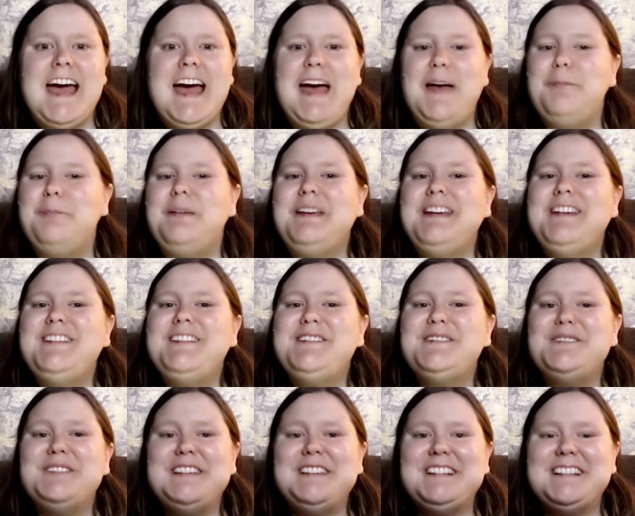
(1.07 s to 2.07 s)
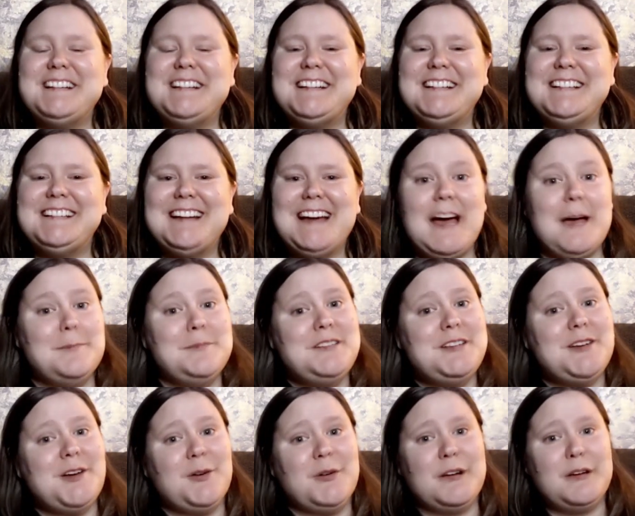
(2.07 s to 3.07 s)
Happy New Year! I'm
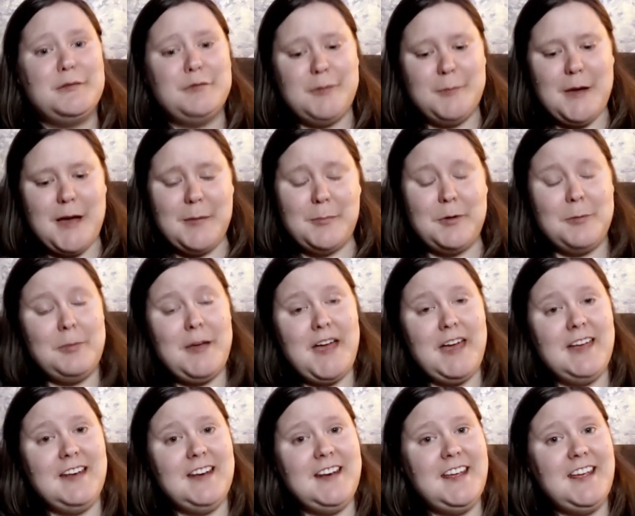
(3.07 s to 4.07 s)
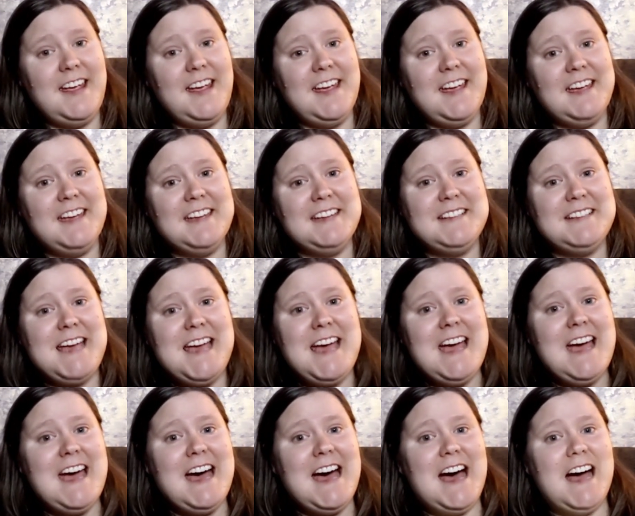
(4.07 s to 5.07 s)
Dakota from Upper Penn, and
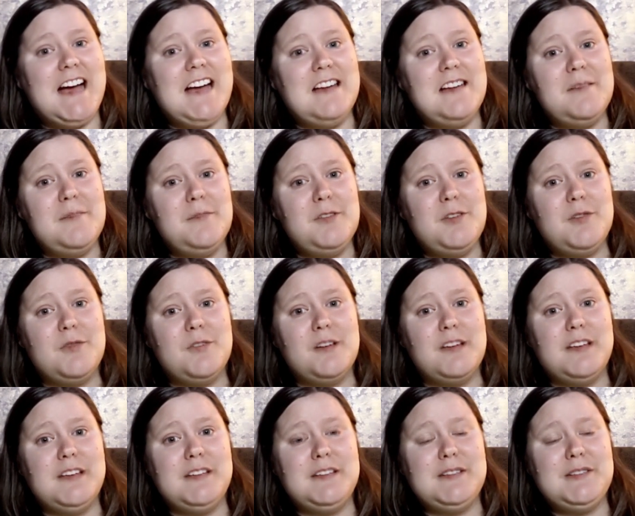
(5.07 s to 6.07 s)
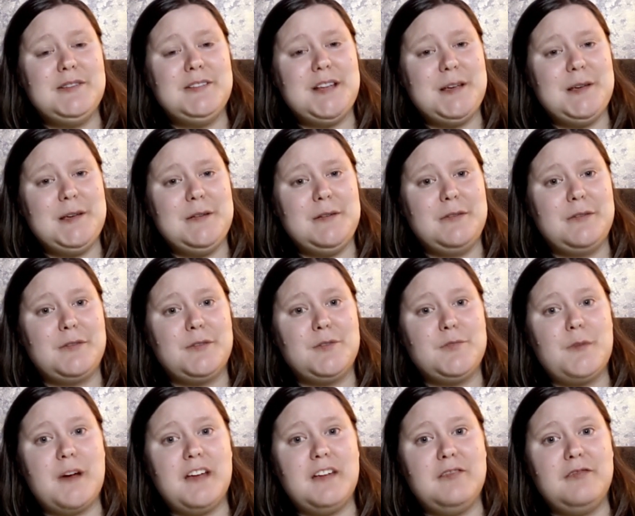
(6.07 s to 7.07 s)
I'm going to take you through
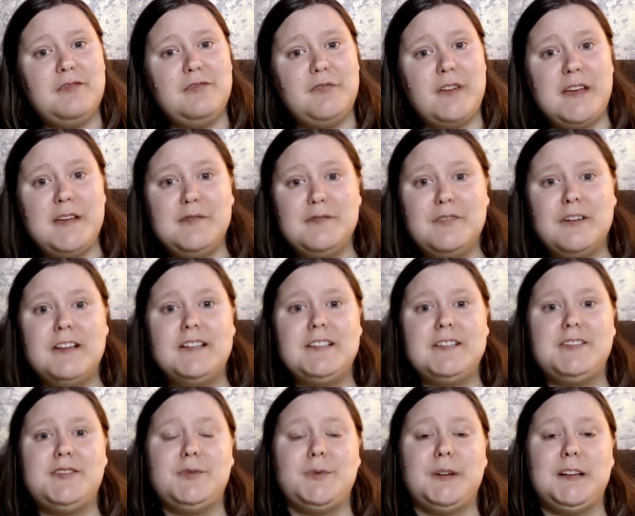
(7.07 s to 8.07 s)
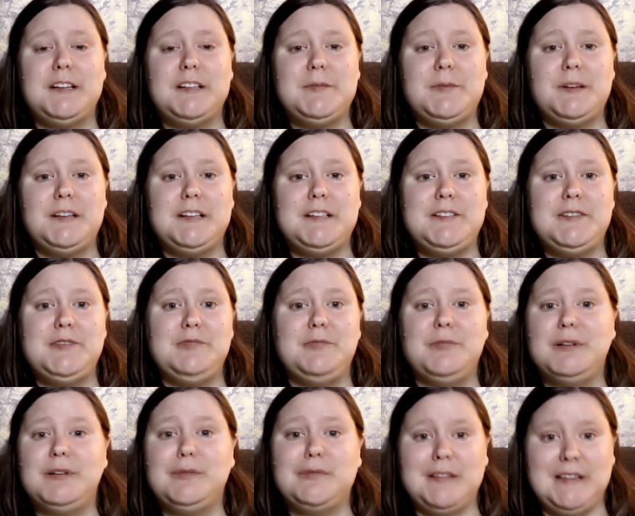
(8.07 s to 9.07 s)
my favorite 2022
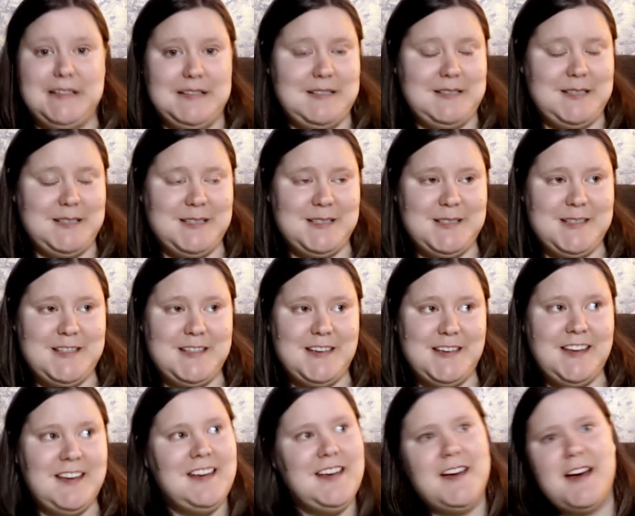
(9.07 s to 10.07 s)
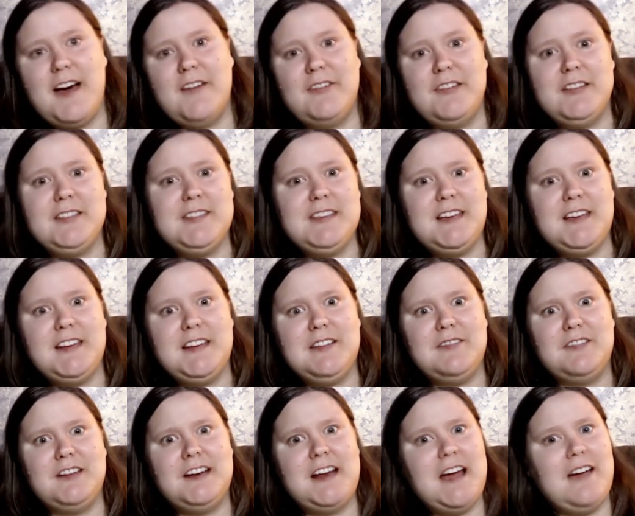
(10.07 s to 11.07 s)
book releases. Obviously, I
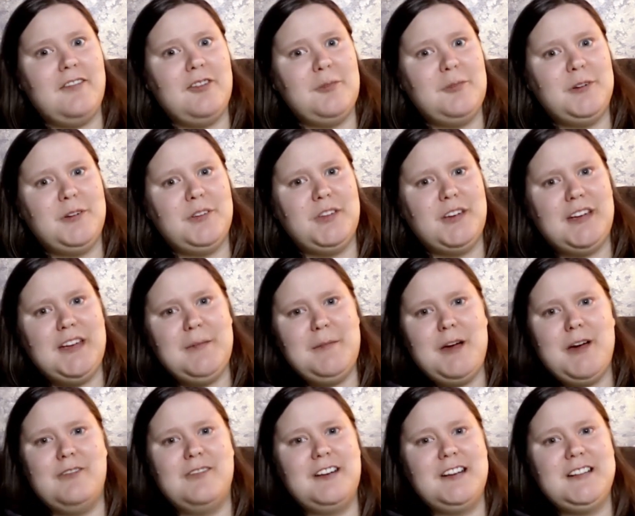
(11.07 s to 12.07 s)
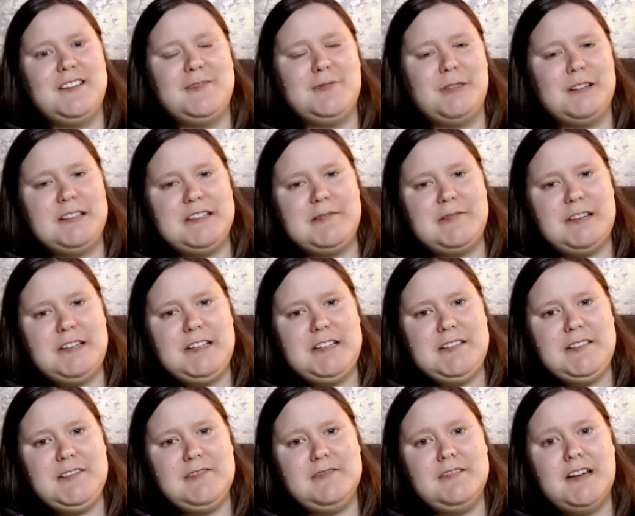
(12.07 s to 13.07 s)
didn't read every book that came out in
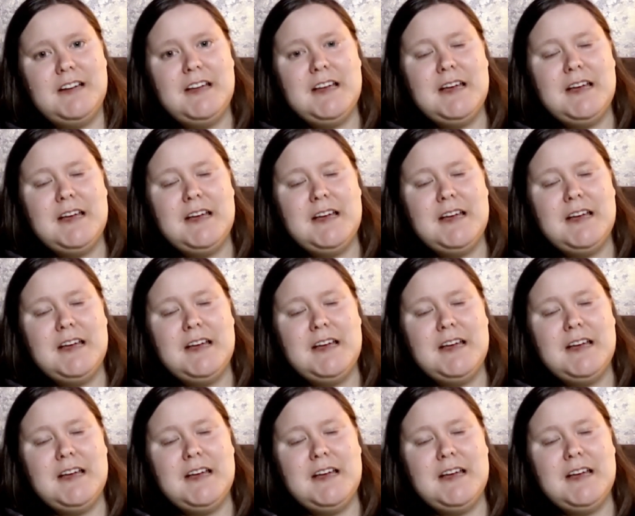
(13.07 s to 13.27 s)
2022,